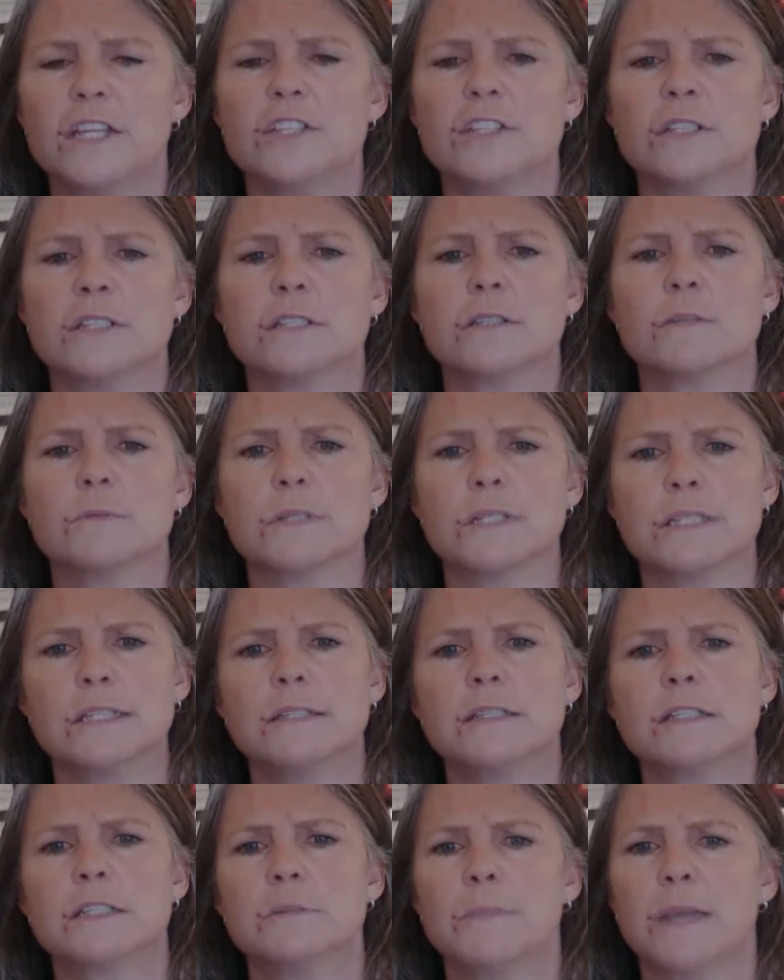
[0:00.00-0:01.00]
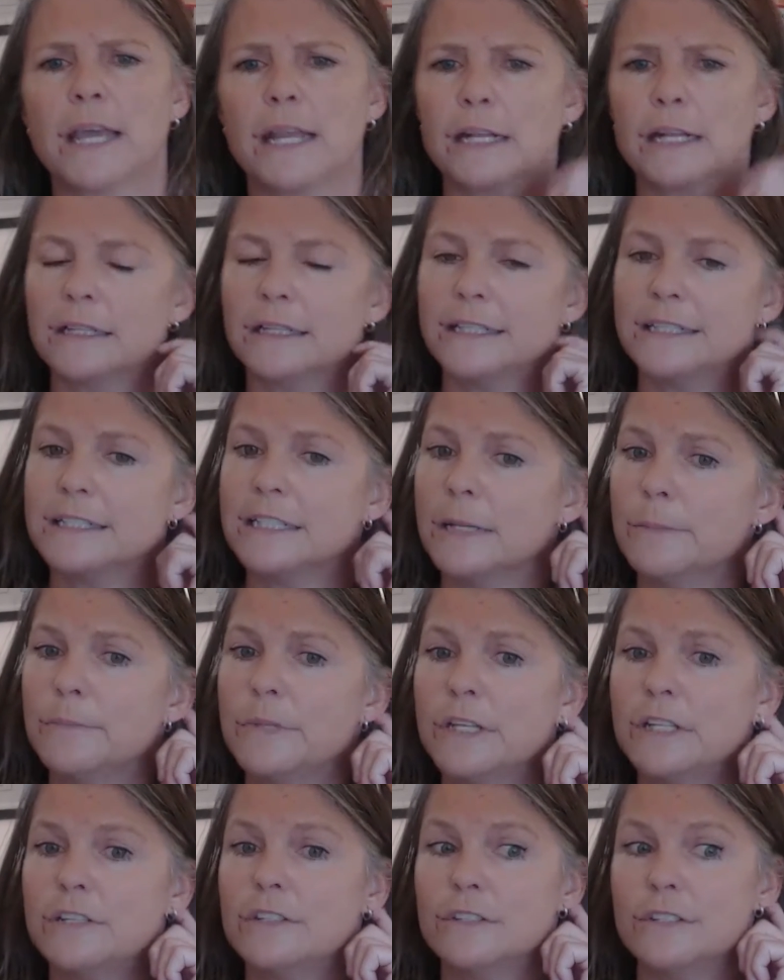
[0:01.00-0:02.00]
theology. Cheese
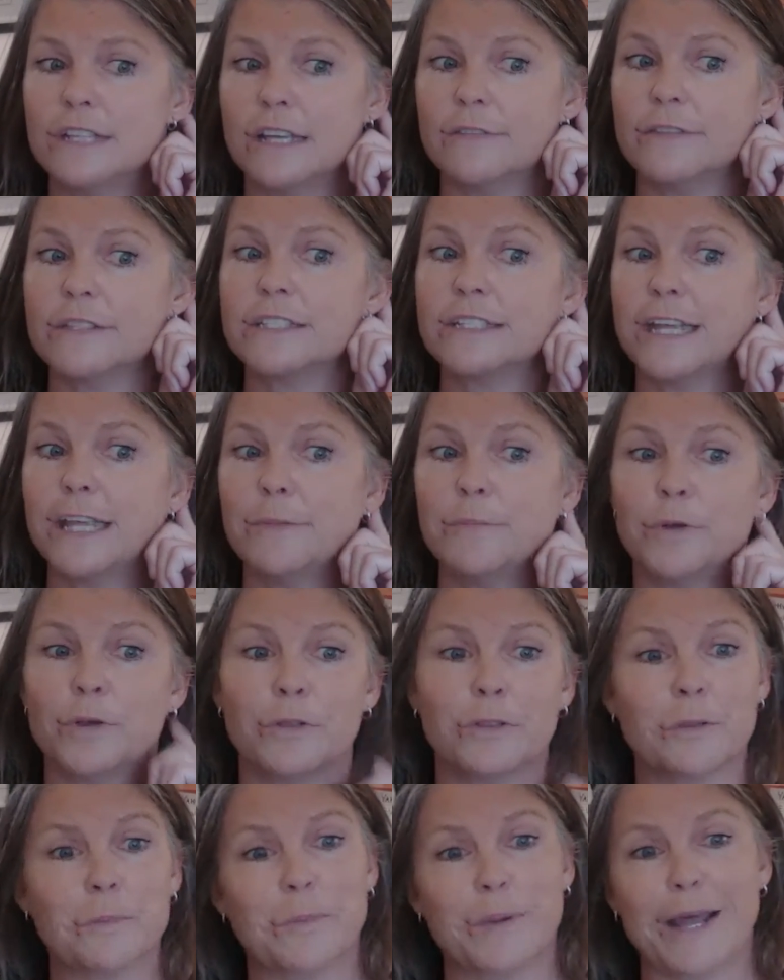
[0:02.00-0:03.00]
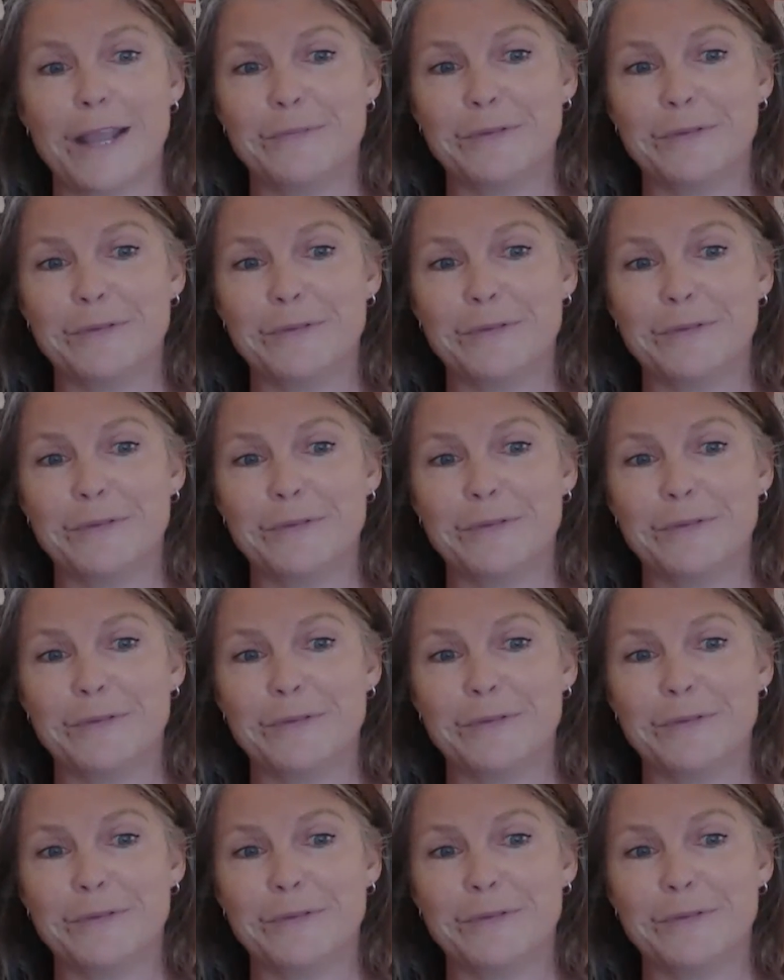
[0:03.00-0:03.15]
Satan never changes, does he?